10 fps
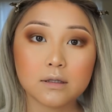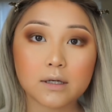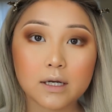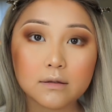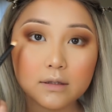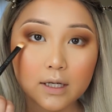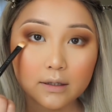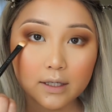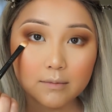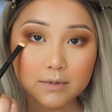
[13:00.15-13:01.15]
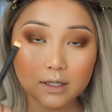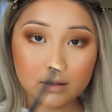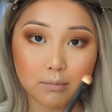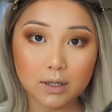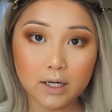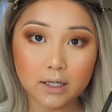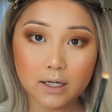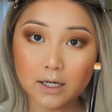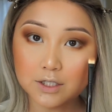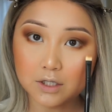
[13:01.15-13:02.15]
Okay, now that I'm done applying
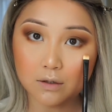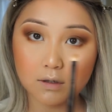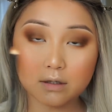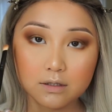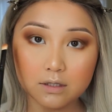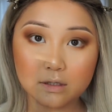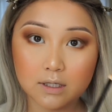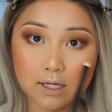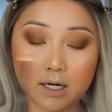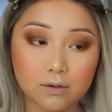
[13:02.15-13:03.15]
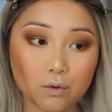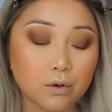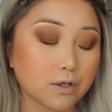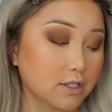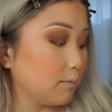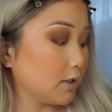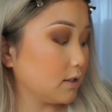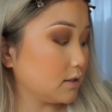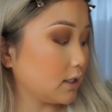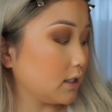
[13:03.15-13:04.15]
eyeshadow onto the outer corners, I'm
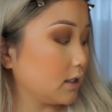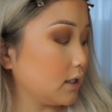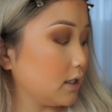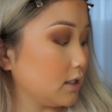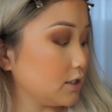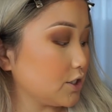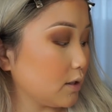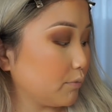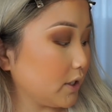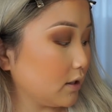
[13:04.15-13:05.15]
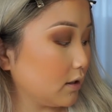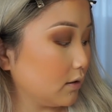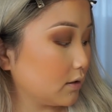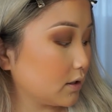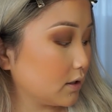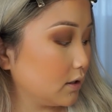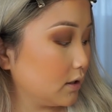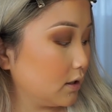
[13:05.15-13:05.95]
gonna take a champagne color.